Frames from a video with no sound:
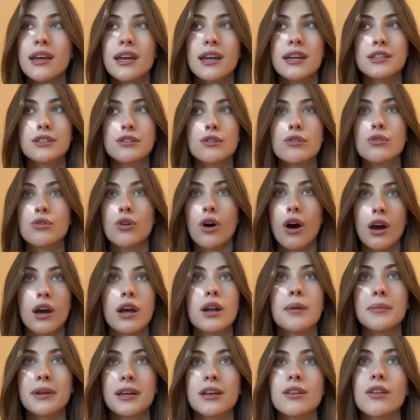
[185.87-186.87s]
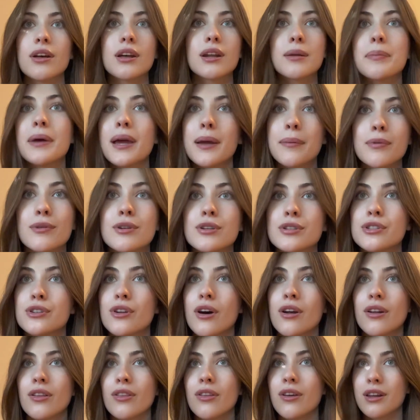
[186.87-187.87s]
Is there not going to be a lot of papers,
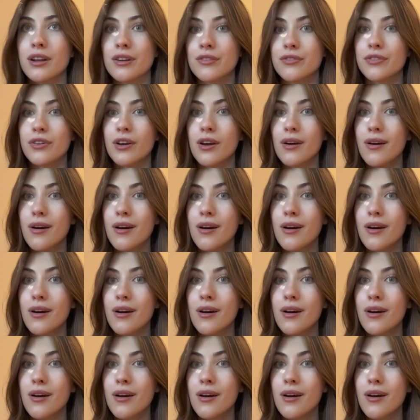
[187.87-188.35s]
not a lot of